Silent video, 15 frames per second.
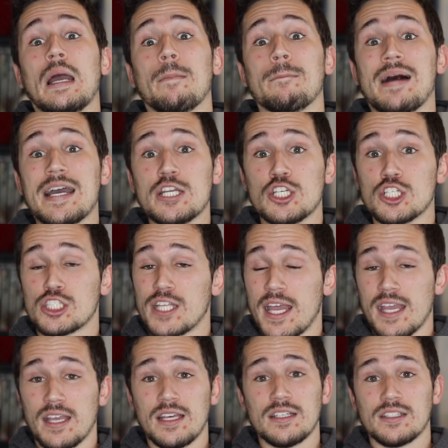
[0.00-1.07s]
might just
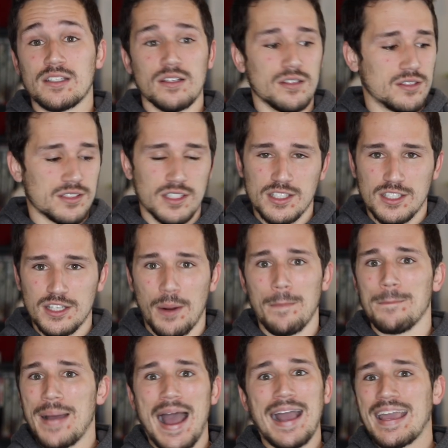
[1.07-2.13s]
take it. It's going to
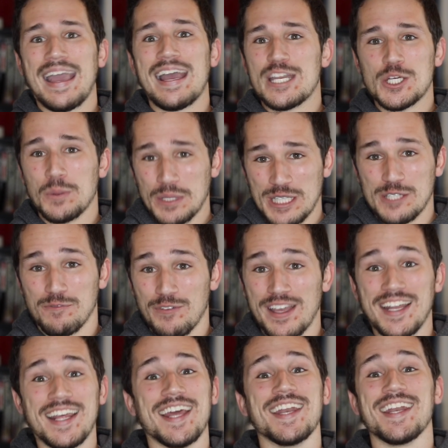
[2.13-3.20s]
backhand you with its
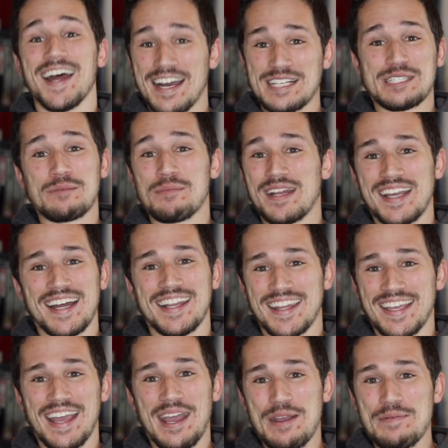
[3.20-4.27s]
fin and knock somebody out of
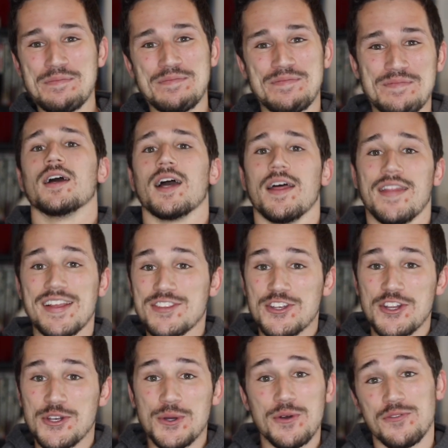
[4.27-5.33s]
the game. And that's
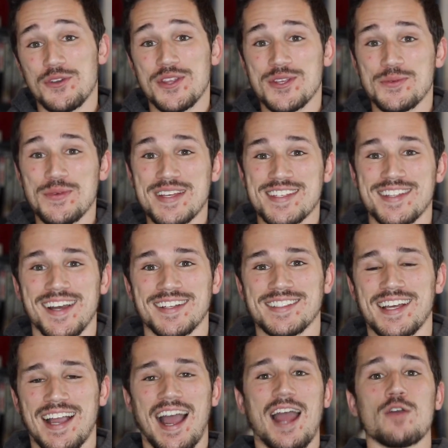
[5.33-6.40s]
going to do it for this week's Deck
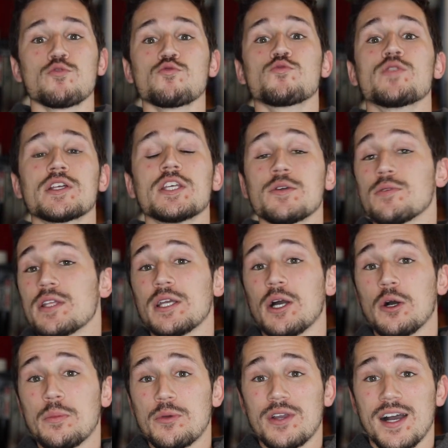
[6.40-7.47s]
Tech. I really, really
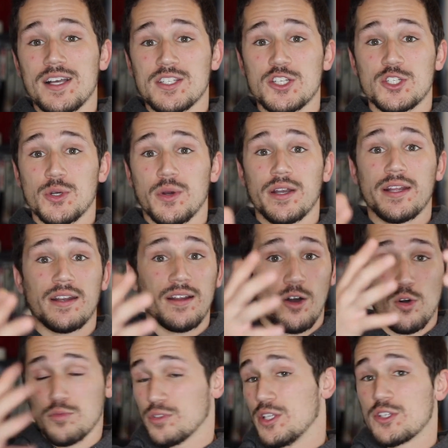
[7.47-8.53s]
hope you guys enjoyed it.
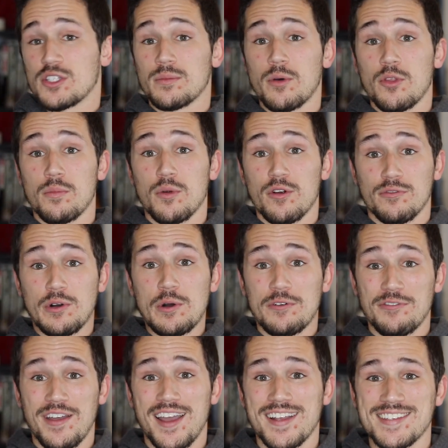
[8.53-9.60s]
Hopefully, some other
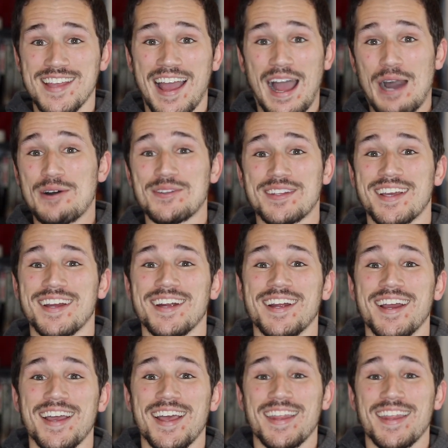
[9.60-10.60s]
Merfolk fans out there